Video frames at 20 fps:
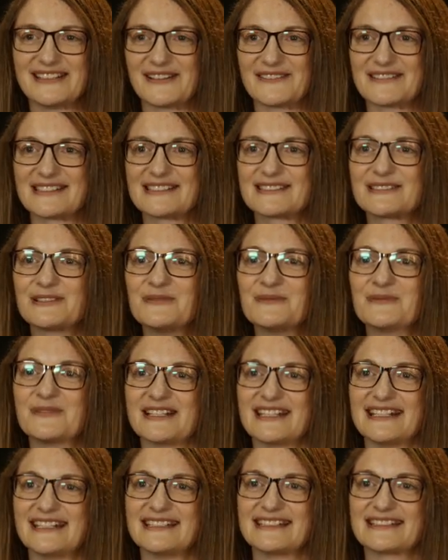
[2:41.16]

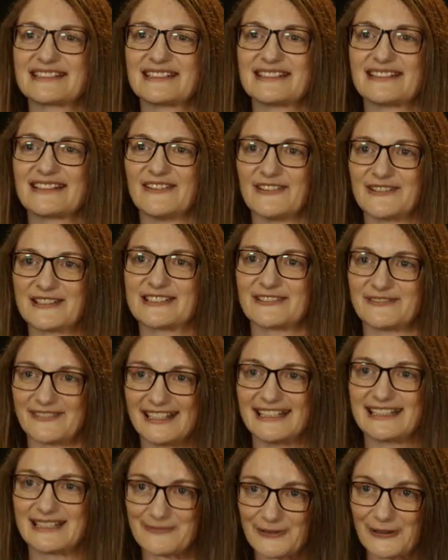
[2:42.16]
somebody's going to
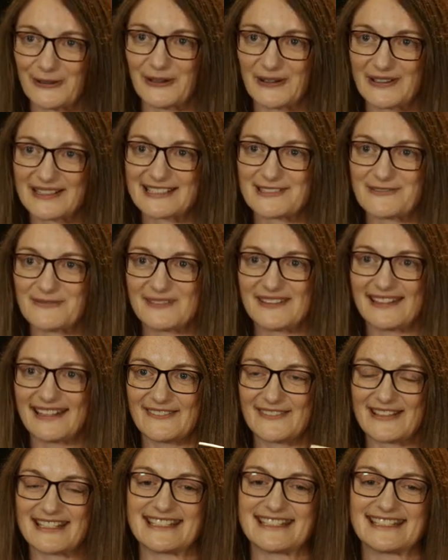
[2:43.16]
read the book,
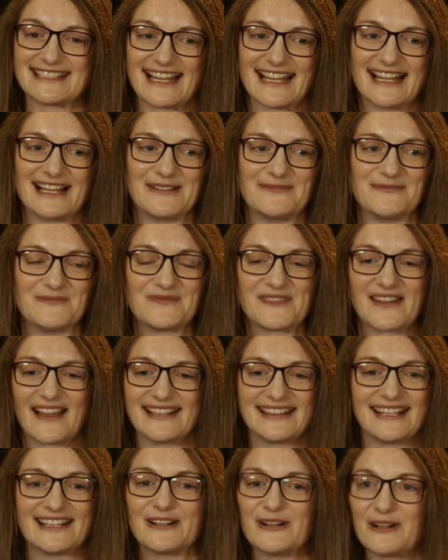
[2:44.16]
which I
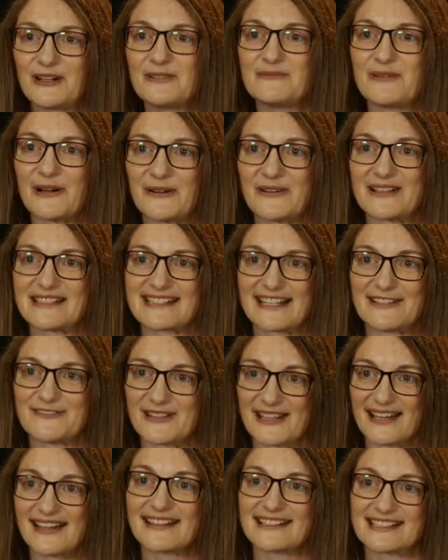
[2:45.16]
think all poets have
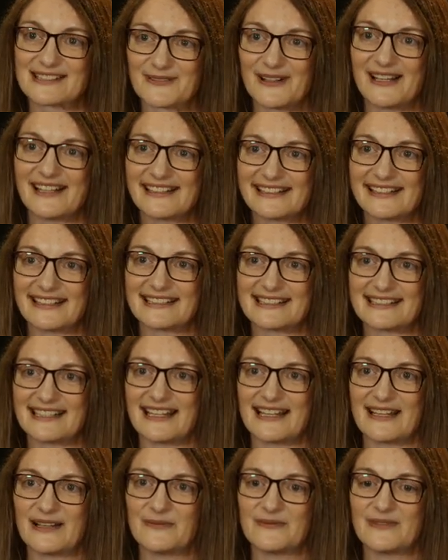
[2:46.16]
that as well, that
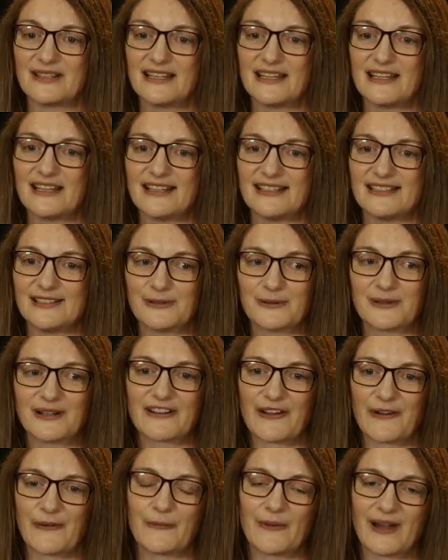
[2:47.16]
you
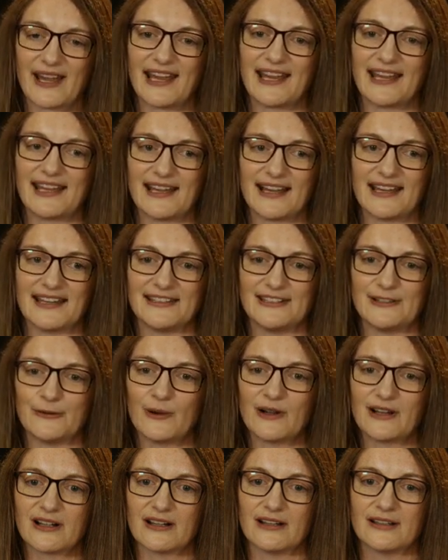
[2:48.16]
work away and you
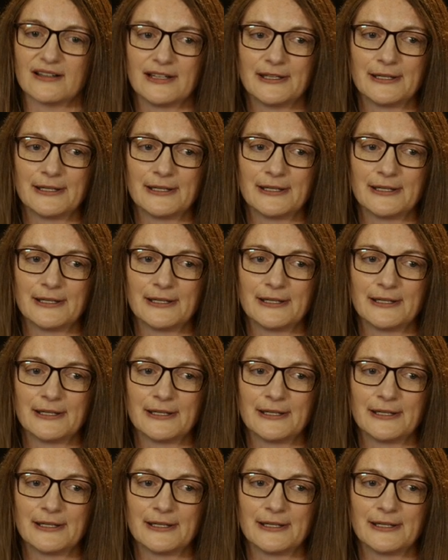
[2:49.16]
are,